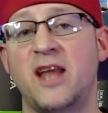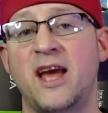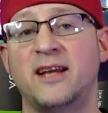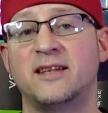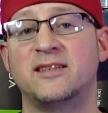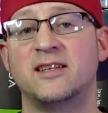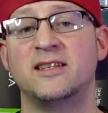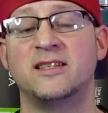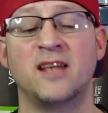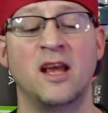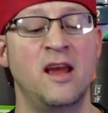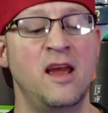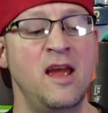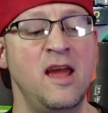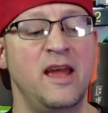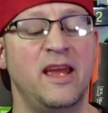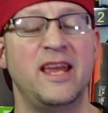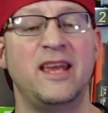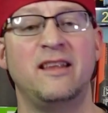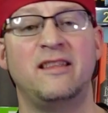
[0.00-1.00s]
Nexus.
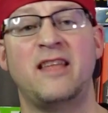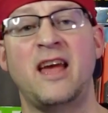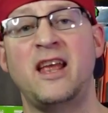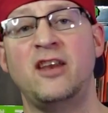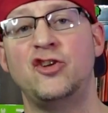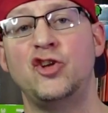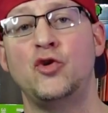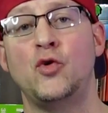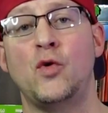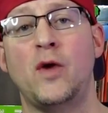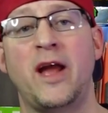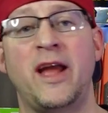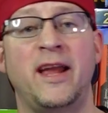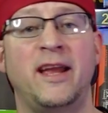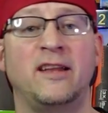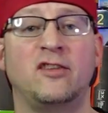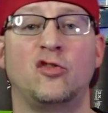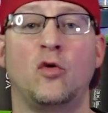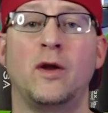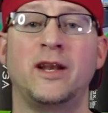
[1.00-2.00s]
They do
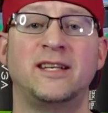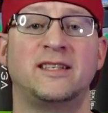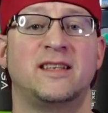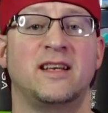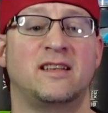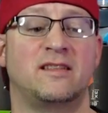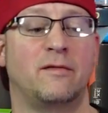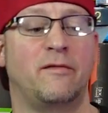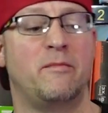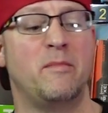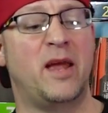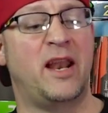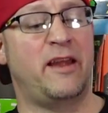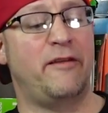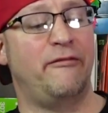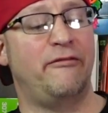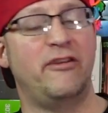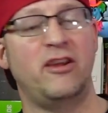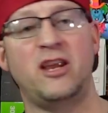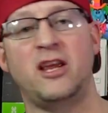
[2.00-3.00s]
a
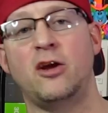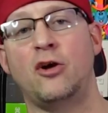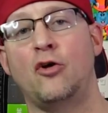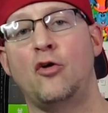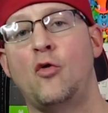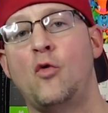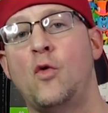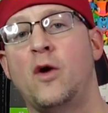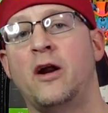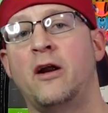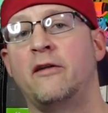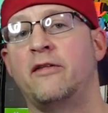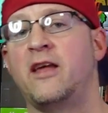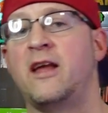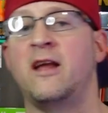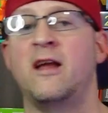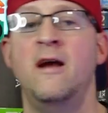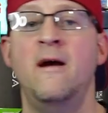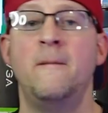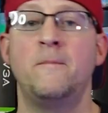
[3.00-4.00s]
26-minute video where
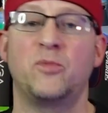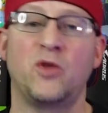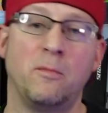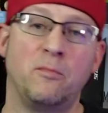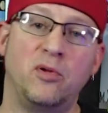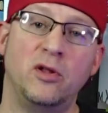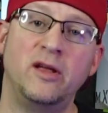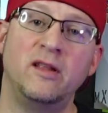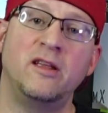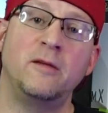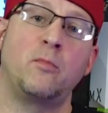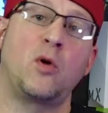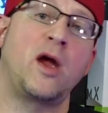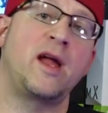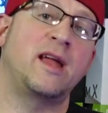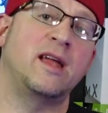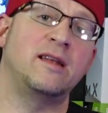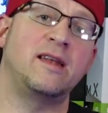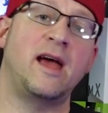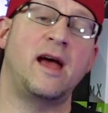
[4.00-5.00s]
they completely
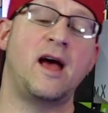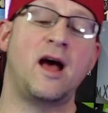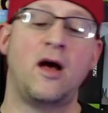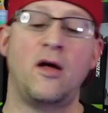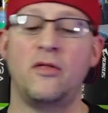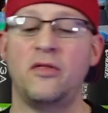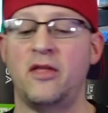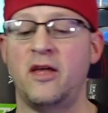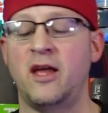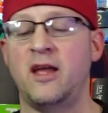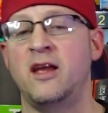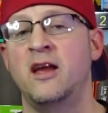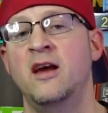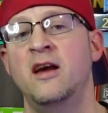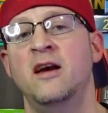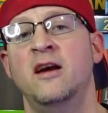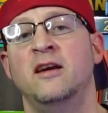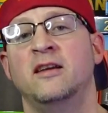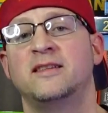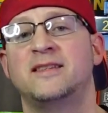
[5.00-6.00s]
break it down. They
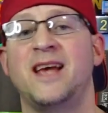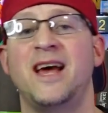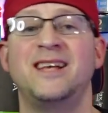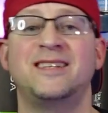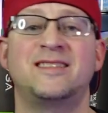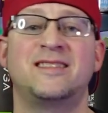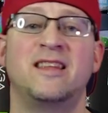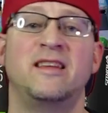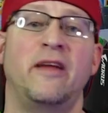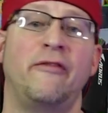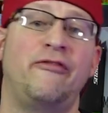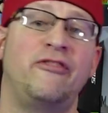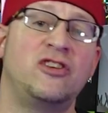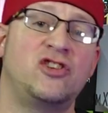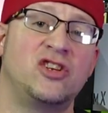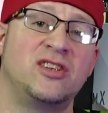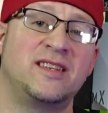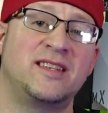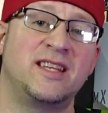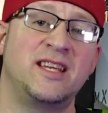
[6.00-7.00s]
test the
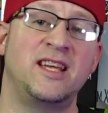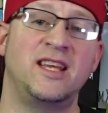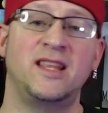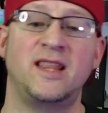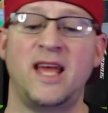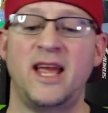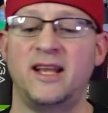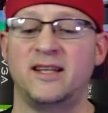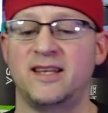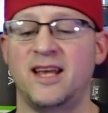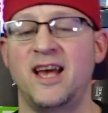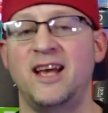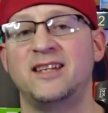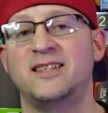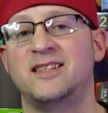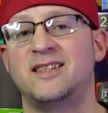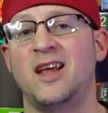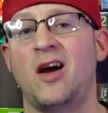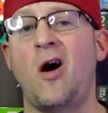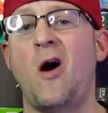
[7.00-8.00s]
efficiency, they
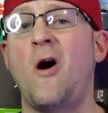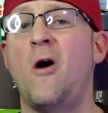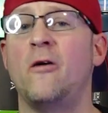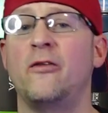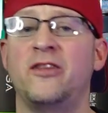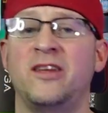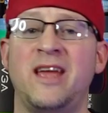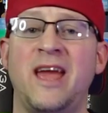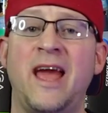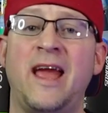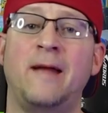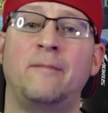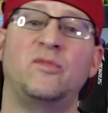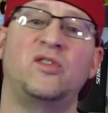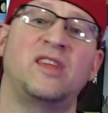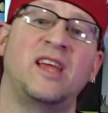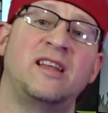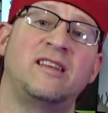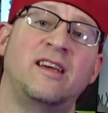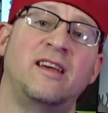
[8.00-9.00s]
test all the
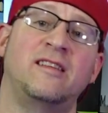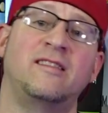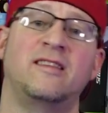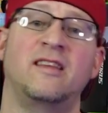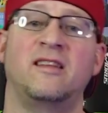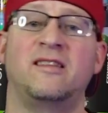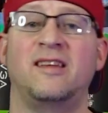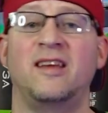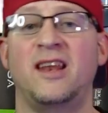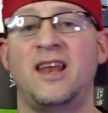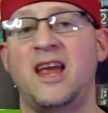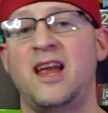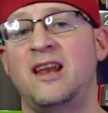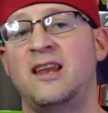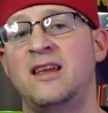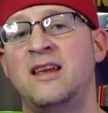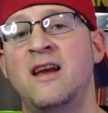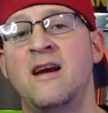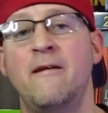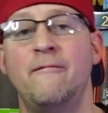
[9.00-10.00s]
games, they tested
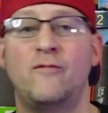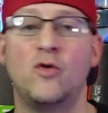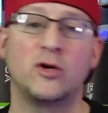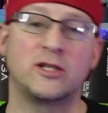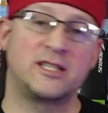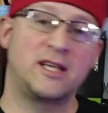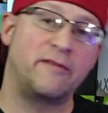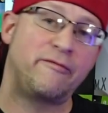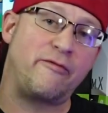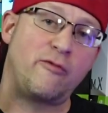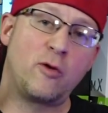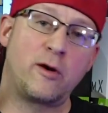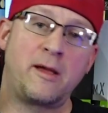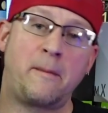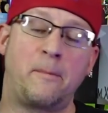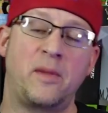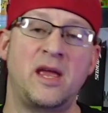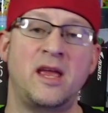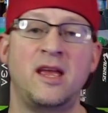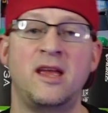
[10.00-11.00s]
1080,
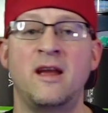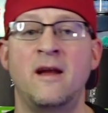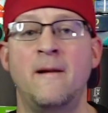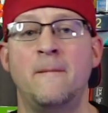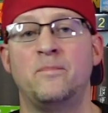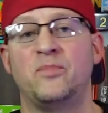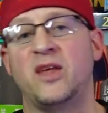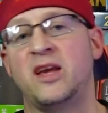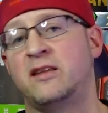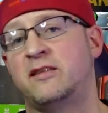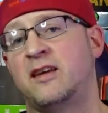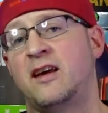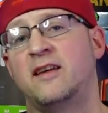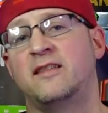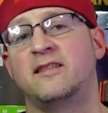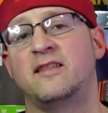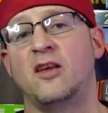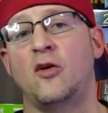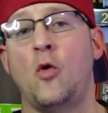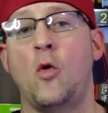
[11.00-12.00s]
1440p, they
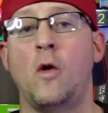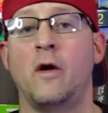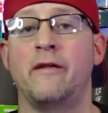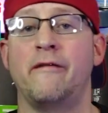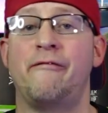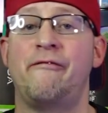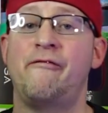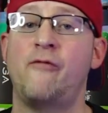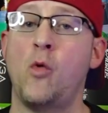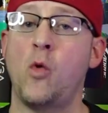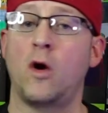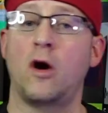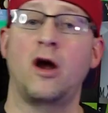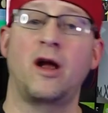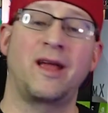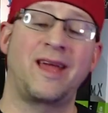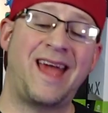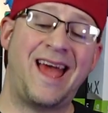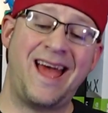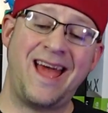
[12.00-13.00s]
tested on
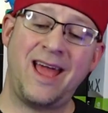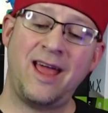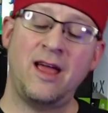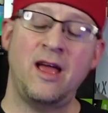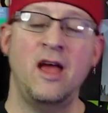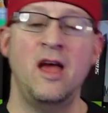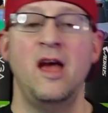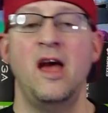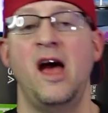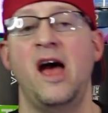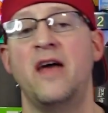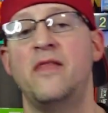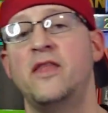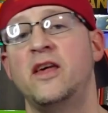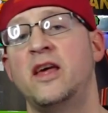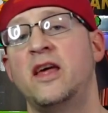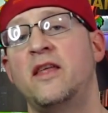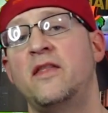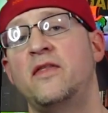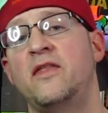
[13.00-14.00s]
4K, and
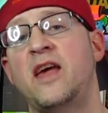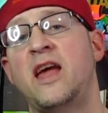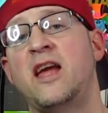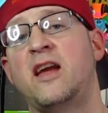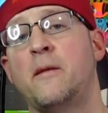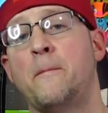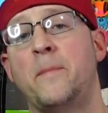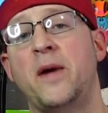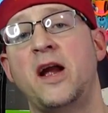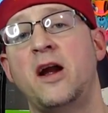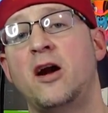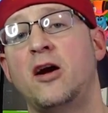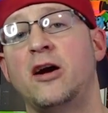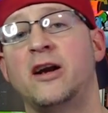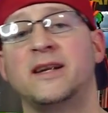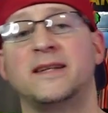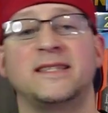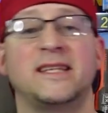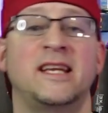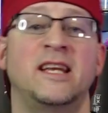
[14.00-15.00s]
then they
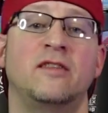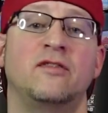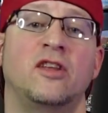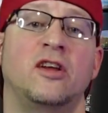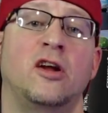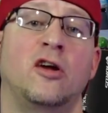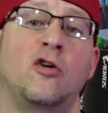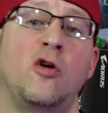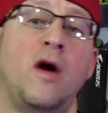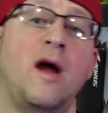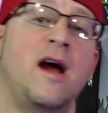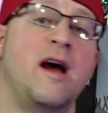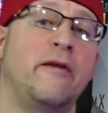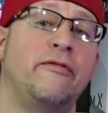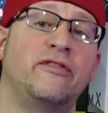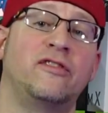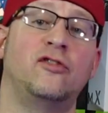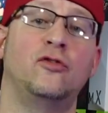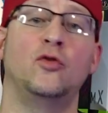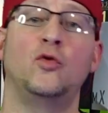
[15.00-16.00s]
compare it in their
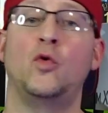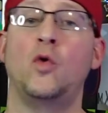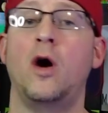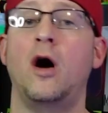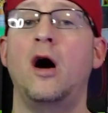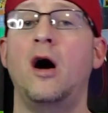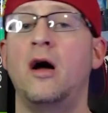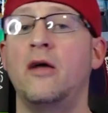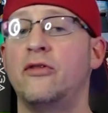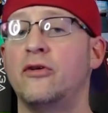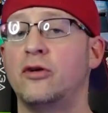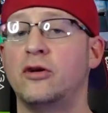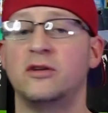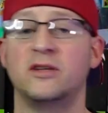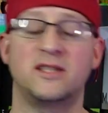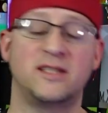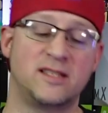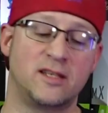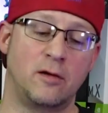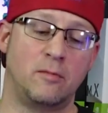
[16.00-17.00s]
graph to
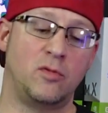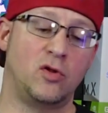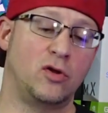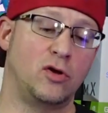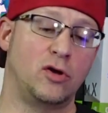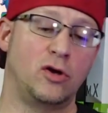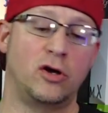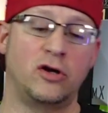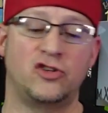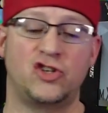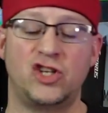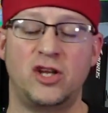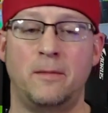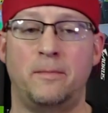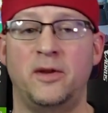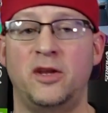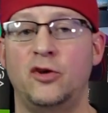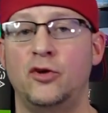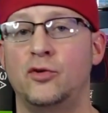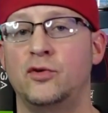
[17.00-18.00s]
other similar
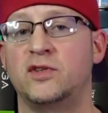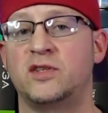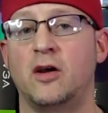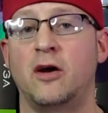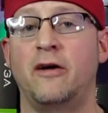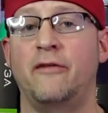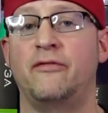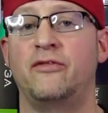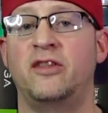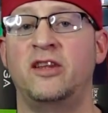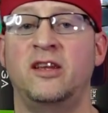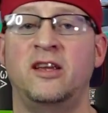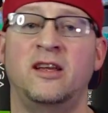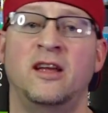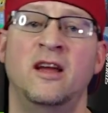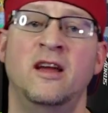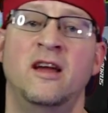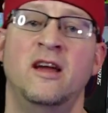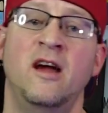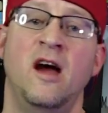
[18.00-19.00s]
GPUs of
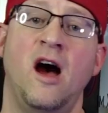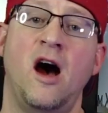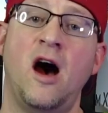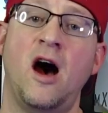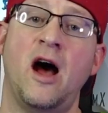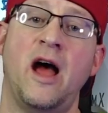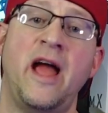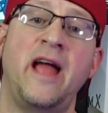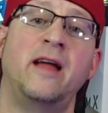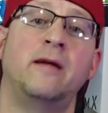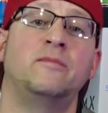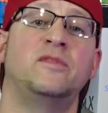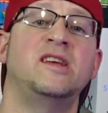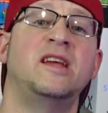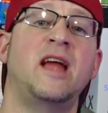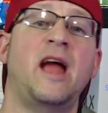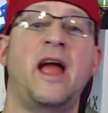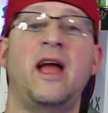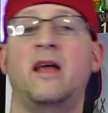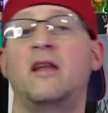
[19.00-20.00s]
the
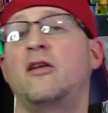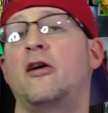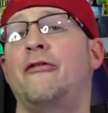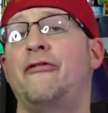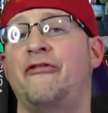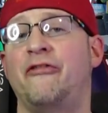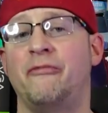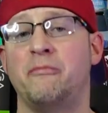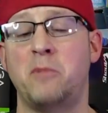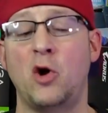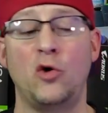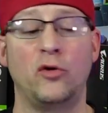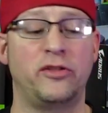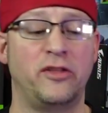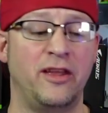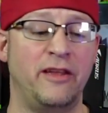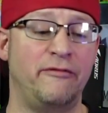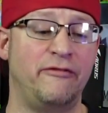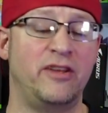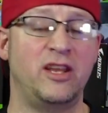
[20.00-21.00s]
AMD and of both
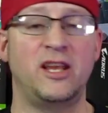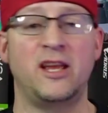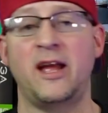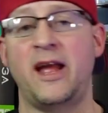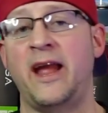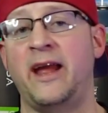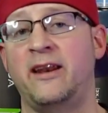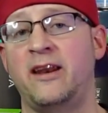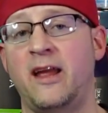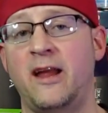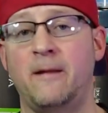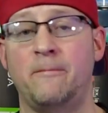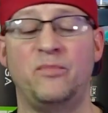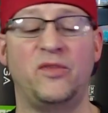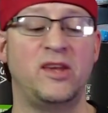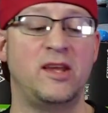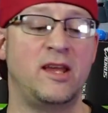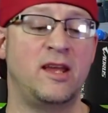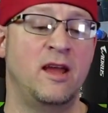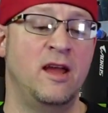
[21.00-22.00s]
NVIDIA and
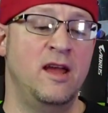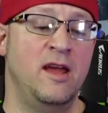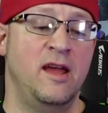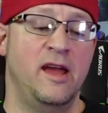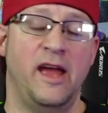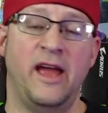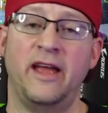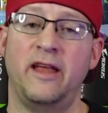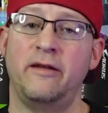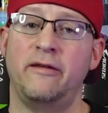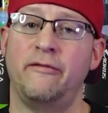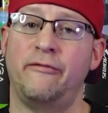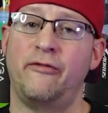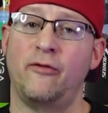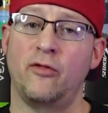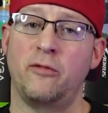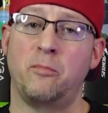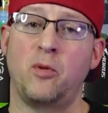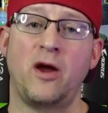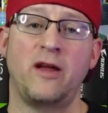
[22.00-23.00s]
AMD. And
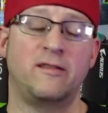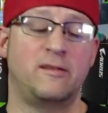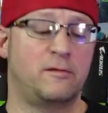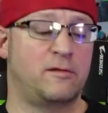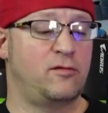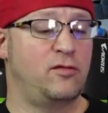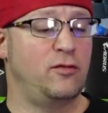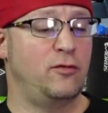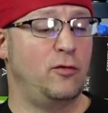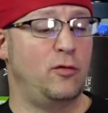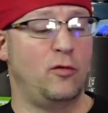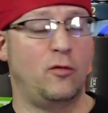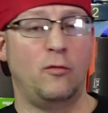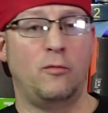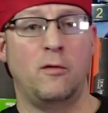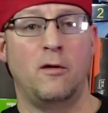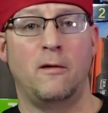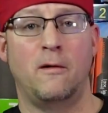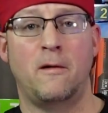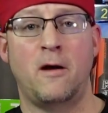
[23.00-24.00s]
for the price to
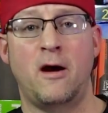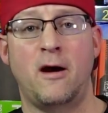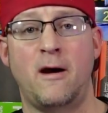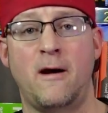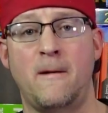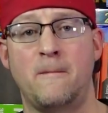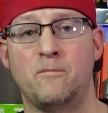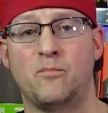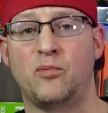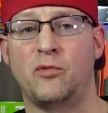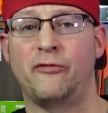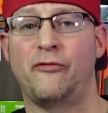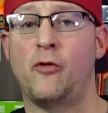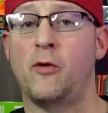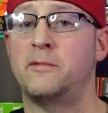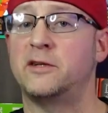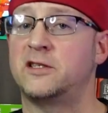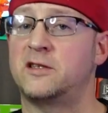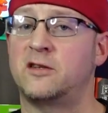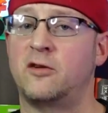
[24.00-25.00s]

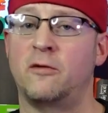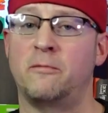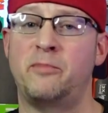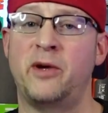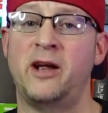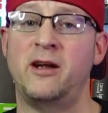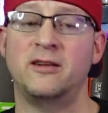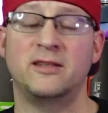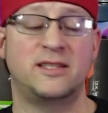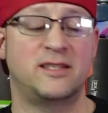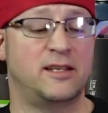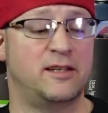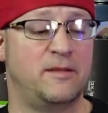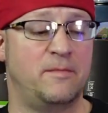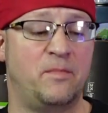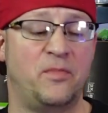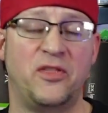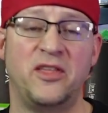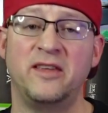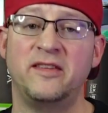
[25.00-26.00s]
performance
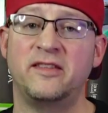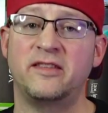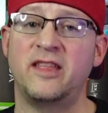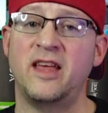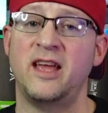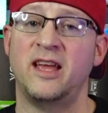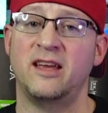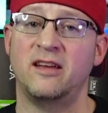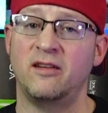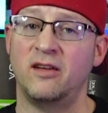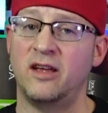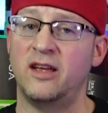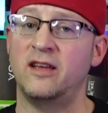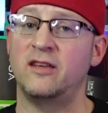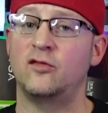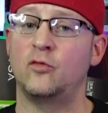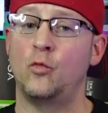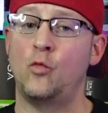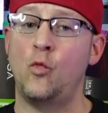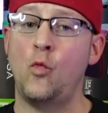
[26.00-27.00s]
comparison, this thing
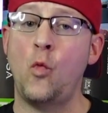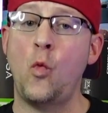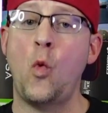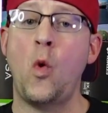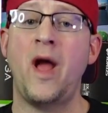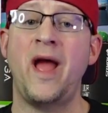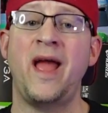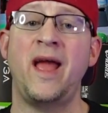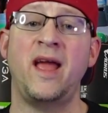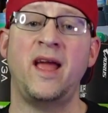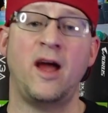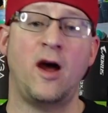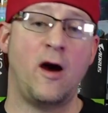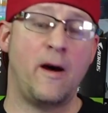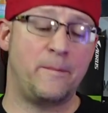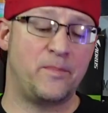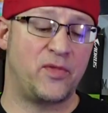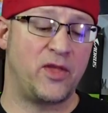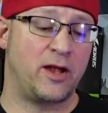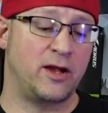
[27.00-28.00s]
is way
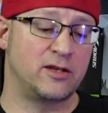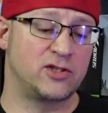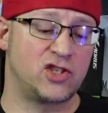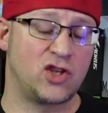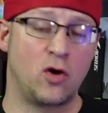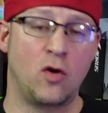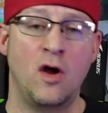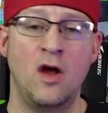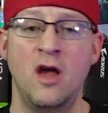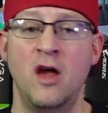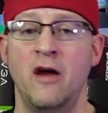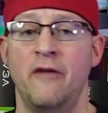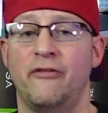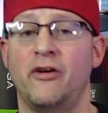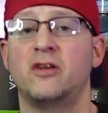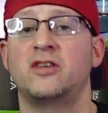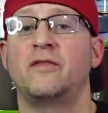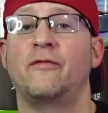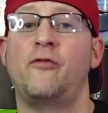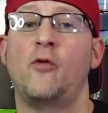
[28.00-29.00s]
up there. So
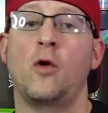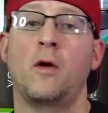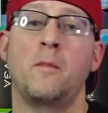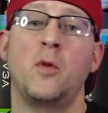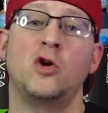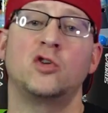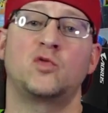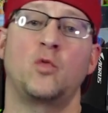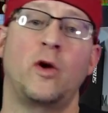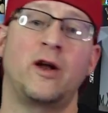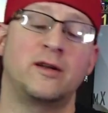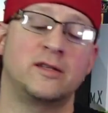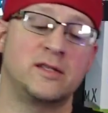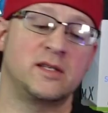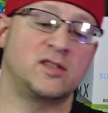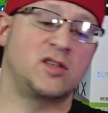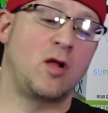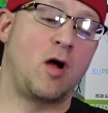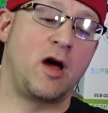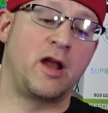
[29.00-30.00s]
first and foremost, where does
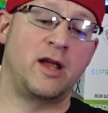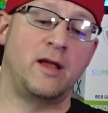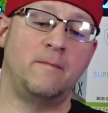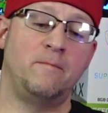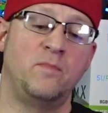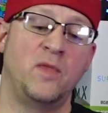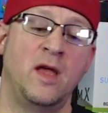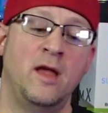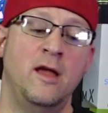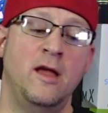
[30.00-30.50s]
it slot in?